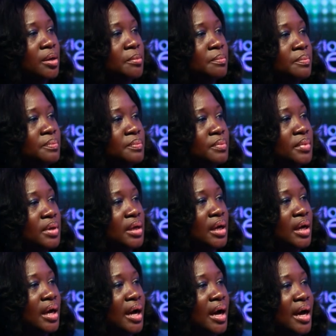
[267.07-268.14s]

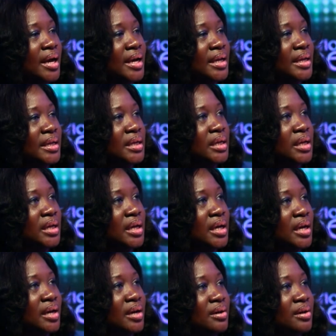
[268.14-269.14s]
Um, I